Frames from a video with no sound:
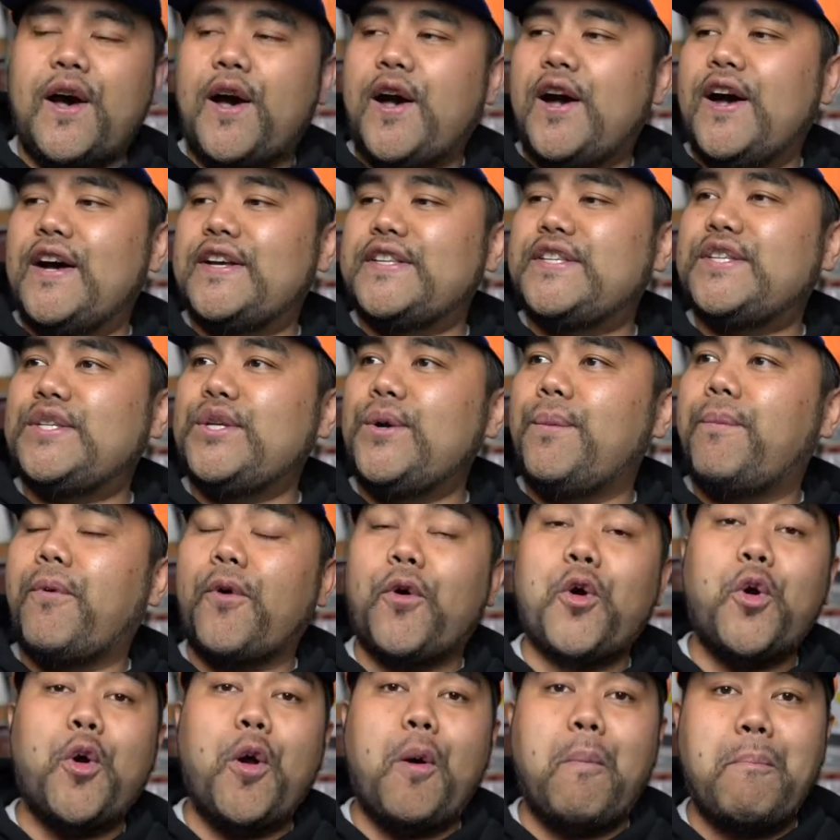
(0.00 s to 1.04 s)
a
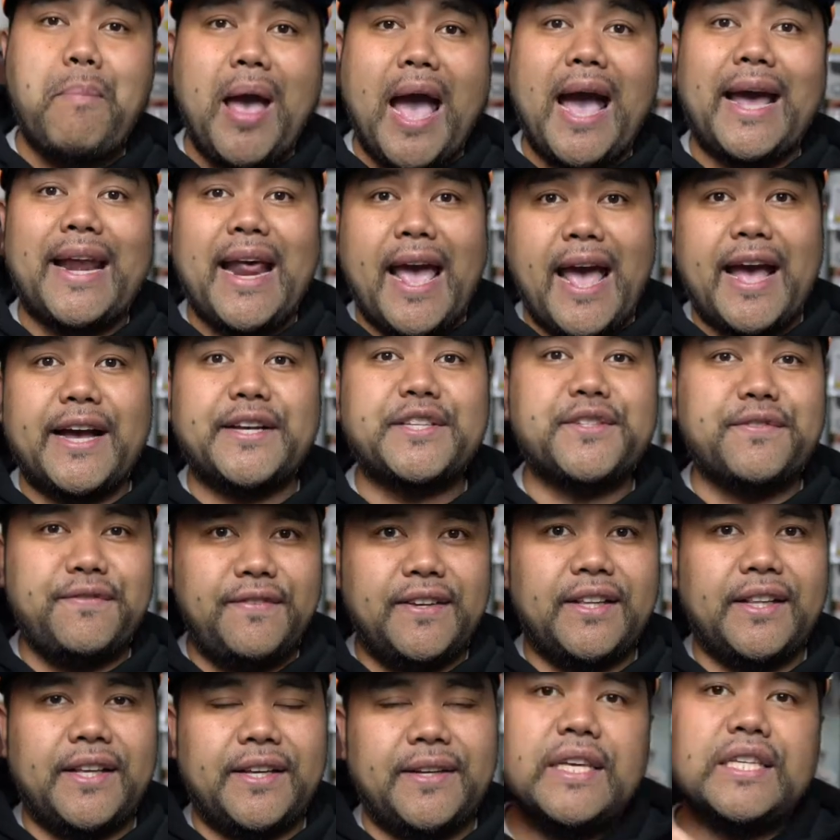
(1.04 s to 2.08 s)
super badass villain.